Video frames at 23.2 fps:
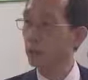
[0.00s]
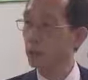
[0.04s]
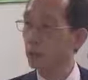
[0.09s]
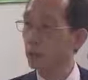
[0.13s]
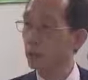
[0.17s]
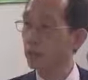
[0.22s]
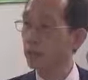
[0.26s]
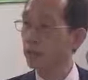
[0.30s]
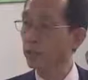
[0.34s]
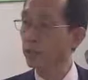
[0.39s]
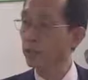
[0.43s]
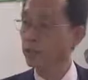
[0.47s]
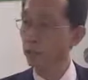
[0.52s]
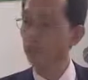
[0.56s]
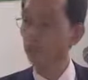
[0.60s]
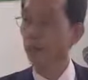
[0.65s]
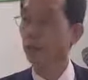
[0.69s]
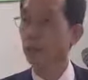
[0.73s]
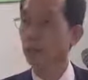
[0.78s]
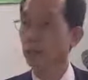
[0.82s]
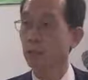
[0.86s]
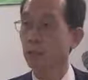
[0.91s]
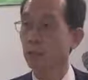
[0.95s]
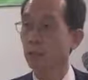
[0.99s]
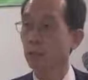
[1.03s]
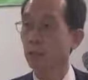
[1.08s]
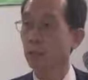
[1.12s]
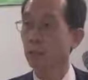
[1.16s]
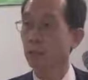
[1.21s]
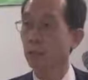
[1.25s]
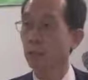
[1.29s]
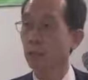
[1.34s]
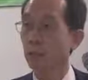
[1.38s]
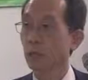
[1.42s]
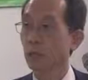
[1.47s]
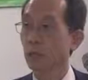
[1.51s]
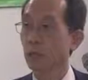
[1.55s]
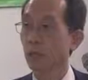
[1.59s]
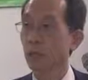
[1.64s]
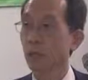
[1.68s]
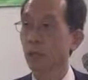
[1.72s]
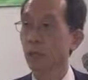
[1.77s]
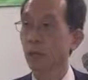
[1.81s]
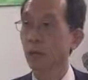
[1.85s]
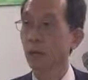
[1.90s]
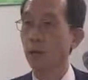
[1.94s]
20,000.
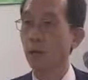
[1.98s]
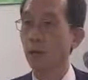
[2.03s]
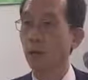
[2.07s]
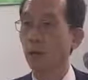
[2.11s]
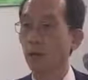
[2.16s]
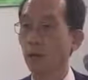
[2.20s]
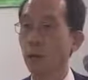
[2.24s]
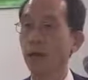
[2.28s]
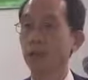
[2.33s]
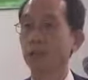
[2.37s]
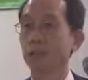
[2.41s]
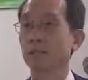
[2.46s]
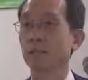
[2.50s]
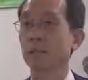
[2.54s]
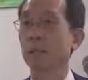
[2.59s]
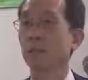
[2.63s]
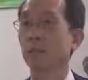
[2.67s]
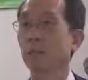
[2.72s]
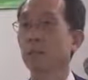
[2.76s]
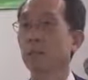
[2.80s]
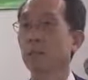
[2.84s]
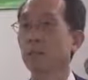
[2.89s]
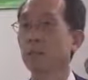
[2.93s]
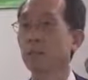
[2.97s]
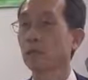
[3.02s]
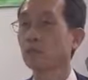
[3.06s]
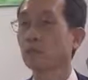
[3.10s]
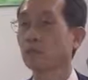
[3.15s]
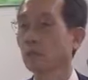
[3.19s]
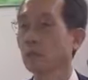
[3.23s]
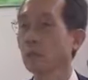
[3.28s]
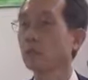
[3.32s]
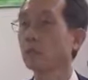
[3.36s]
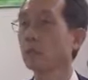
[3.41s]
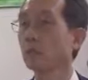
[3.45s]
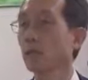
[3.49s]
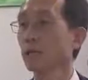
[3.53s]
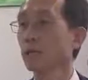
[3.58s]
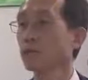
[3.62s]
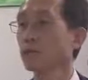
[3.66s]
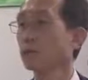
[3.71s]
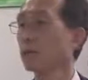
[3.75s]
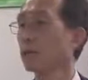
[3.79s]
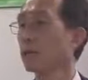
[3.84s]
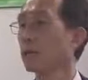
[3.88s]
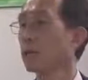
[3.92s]
Plus the
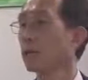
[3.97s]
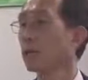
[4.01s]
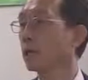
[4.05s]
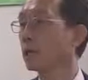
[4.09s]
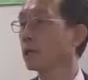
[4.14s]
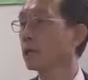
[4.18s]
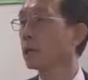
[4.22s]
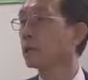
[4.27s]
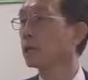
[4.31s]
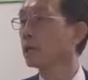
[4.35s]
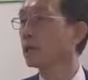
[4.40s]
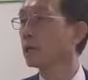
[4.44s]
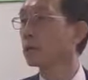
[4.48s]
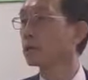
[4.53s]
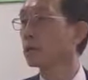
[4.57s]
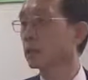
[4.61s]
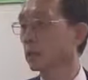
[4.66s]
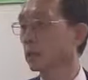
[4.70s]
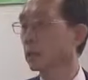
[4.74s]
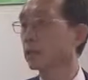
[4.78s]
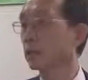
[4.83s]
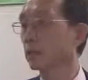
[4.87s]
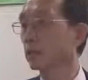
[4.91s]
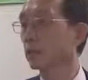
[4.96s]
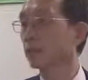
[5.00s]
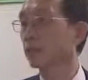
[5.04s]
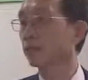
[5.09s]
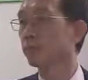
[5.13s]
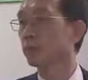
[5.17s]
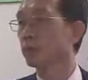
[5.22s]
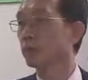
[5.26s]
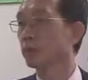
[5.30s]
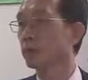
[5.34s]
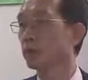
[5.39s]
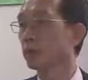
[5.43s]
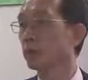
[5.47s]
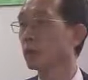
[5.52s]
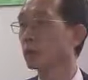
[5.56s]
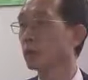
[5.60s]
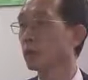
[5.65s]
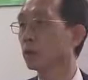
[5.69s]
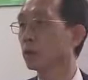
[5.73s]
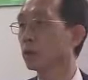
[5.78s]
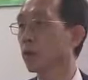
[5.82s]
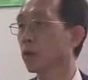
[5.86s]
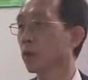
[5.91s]
students in the school, the
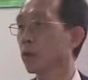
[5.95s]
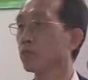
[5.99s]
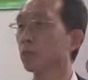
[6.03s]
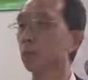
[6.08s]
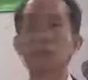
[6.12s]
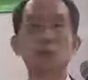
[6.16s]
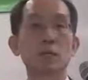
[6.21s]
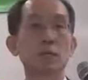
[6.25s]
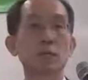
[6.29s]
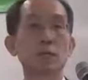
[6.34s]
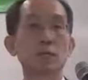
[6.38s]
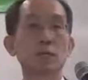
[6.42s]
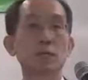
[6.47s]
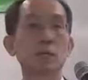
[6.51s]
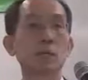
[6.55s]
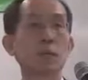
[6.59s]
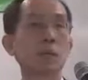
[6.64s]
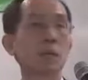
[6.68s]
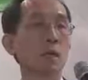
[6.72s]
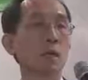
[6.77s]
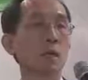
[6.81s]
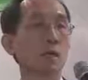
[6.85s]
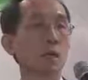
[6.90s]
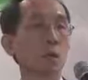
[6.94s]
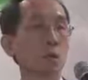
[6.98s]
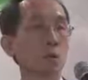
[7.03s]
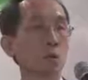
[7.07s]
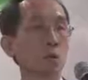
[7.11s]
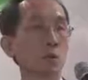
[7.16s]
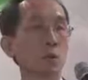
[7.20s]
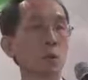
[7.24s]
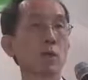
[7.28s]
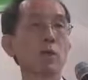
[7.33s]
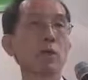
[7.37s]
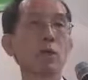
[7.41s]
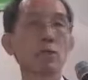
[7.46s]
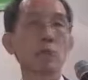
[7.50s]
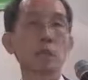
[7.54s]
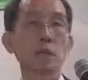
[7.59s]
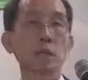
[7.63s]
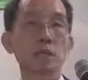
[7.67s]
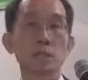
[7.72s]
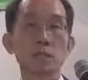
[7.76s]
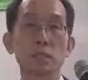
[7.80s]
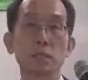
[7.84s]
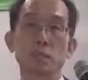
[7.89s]
total number is
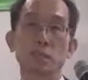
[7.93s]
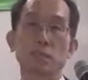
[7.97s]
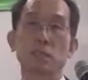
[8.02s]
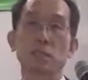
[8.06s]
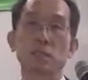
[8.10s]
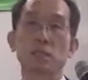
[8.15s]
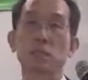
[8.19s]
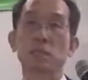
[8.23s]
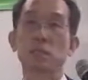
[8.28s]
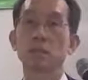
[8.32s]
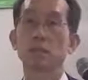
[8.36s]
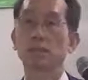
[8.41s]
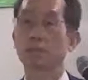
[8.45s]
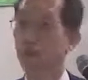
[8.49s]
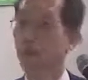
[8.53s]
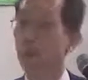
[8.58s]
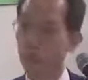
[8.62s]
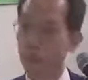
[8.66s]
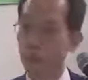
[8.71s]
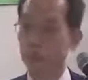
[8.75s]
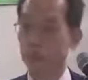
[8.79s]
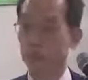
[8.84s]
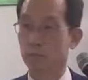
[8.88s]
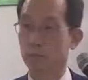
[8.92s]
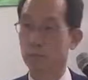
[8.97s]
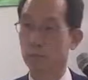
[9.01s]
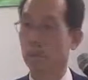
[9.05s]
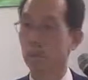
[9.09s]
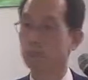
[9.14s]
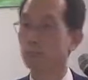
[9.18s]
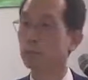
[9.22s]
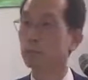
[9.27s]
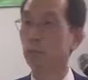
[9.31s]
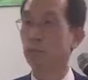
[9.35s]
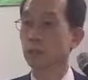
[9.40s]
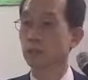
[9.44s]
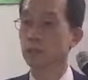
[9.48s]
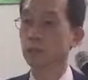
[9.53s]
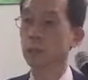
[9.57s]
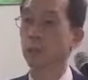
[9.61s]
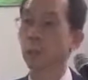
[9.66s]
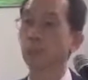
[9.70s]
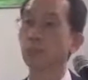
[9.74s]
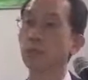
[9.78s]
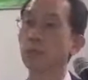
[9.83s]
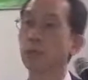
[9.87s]
26,000. This is the
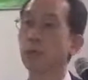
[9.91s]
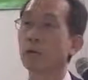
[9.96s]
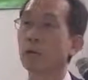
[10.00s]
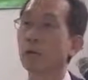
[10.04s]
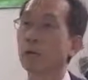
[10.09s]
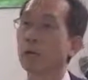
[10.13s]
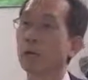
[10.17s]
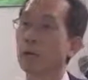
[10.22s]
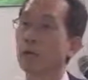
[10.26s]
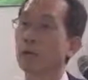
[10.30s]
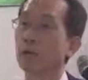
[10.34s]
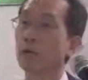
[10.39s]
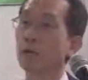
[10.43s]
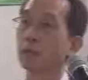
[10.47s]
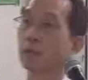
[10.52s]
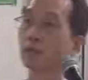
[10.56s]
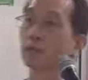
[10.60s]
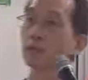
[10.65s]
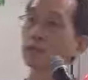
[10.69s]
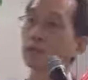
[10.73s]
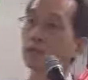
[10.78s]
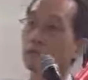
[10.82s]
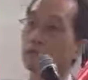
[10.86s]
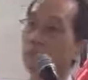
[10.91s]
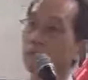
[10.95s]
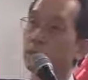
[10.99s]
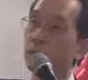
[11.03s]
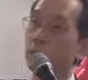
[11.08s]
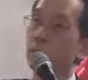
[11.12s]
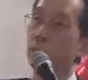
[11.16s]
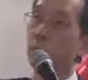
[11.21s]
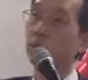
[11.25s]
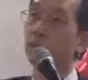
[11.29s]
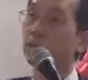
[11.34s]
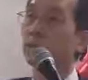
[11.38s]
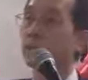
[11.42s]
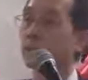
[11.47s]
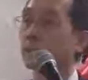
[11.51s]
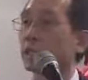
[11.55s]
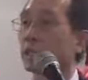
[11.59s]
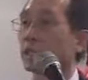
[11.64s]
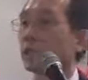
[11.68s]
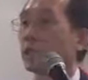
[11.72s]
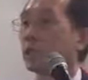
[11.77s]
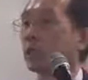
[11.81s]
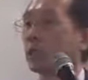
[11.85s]
number. I think we'll be
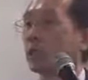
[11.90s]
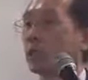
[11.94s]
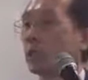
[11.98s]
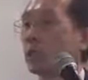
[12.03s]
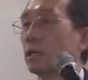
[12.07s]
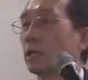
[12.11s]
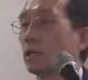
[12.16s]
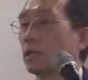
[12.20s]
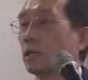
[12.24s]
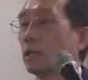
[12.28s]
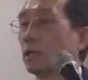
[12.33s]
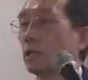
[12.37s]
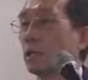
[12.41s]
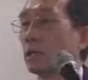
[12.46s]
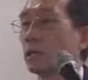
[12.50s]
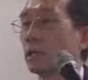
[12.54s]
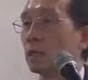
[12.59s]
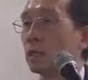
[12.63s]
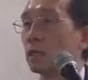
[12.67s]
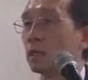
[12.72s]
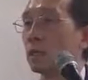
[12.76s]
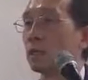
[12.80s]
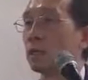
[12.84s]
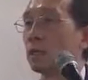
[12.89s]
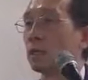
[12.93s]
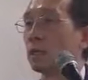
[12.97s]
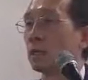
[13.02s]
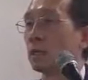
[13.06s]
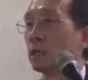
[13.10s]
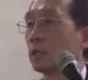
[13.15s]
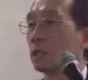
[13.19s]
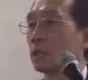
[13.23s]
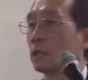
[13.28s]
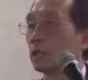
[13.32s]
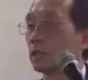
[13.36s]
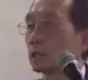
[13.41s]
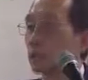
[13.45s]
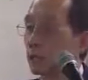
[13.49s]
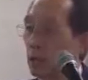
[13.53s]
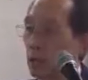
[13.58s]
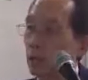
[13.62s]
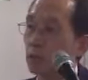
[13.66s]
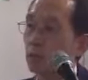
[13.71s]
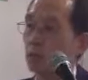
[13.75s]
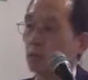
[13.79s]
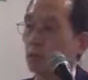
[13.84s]
reaching
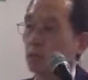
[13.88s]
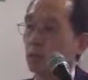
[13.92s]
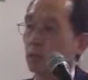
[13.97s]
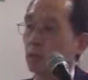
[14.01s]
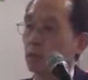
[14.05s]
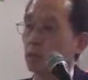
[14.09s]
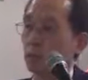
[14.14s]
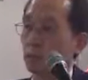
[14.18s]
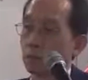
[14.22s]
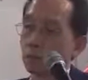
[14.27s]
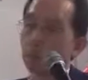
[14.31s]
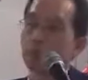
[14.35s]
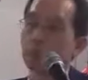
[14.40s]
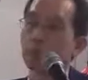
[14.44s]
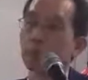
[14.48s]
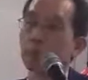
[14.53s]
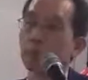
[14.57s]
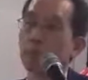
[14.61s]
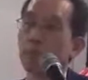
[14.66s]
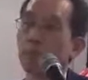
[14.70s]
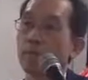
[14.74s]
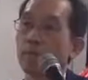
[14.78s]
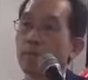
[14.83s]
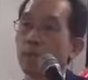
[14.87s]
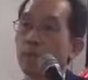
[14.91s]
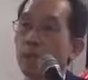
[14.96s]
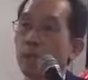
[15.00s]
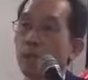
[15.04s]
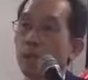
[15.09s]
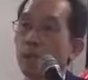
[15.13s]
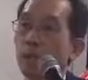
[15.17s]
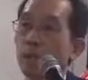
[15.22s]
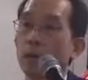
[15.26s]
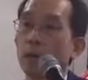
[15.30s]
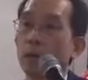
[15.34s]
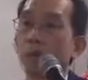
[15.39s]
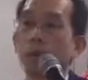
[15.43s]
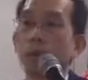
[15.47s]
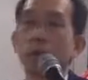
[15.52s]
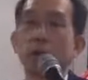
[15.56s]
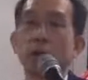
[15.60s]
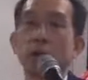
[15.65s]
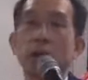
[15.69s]
30,000 soon. But